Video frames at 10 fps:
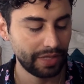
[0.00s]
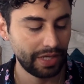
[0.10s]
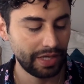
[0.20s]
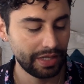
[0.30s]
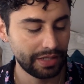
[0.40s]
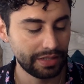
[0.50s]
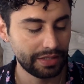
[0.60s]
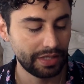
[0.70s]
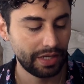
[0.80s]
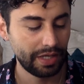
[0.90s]
and
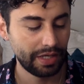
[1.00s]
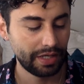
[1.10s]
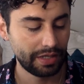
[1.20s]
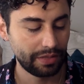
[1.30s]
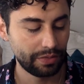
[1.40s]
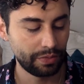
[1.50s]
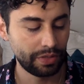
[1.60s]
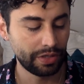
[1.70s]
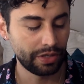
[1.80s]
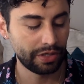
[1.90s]
we
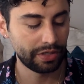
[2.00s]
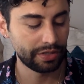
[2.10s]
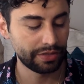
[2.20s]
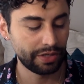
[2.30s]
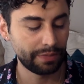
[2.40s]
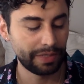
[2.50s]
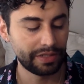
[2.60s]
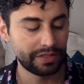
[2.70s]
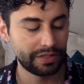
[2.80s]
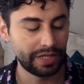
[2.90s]
are going to start by
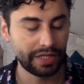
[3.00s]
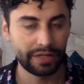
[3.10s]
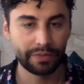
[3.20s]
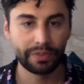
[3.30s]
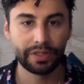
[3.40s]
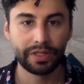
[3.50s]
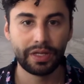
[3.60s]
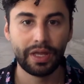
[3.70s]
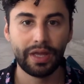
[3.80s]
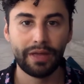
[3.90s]
taking really
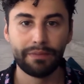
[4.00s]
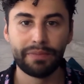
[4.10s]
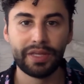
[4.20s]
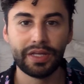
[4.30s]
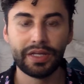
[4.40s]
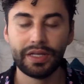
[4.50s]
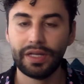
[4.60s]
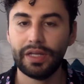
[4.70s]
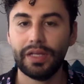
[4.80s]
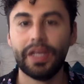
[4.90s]
big
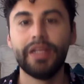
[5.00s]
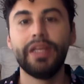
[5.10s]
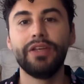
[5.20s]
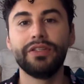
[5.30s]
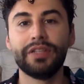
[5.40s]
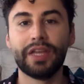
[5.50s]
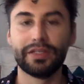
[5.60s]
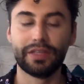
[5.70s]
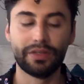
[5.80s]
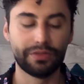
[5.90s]
inhales and
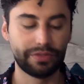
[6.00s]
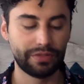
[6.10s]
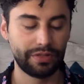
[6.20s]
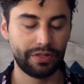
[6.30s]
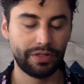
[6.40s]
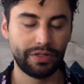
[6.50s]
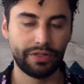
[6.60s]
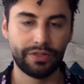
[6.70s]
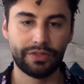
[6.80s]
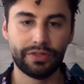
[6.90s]
exhales.
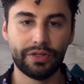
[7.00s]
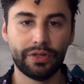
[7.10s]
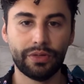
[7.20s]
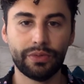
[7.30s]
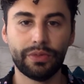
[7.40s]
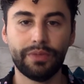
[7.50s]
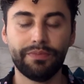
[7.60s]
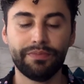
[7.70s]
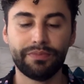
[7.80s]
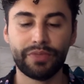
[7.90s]
So
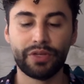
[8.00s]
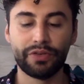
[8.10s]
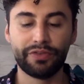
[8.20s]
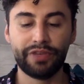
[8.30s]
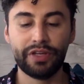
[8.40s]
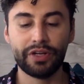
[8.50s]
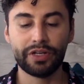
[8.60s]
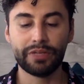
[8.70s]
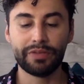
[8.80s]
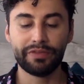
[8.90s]
your feet are
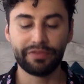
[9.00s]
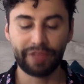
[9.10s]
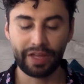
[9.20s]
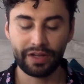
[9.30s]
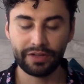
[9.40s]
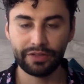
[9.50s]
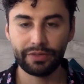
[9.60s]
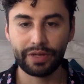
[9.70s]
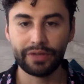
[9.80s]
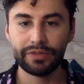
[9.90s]
going to be flat on the
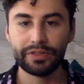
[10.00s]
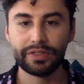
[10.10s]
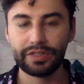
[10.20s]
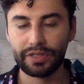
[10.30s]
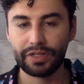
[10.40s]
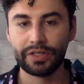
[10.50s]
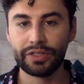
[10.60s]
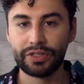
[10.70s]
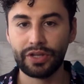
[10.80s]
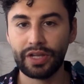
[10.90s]
ground,
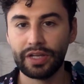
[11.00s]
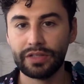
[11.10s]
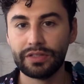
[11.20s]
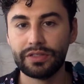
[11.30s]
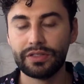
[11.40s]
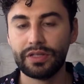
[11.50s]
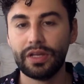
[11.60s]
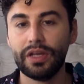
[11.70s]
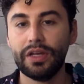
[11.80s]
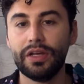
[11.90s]
and your hands
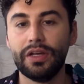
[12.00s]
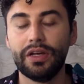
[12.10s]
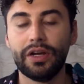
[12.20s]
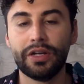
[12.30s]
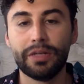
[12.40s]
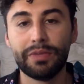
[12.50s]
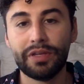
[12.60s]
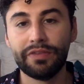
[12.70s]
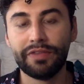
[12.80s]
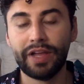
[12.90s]
are going to be
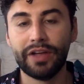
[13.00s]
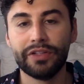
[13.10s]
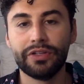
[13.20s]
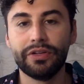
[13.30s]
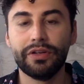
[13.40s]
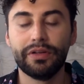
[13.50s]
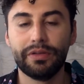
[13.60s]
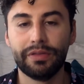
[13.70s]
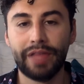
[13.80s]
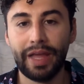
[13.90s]
flat on your
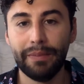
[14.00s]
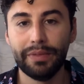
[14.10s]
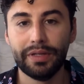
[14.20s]
lap.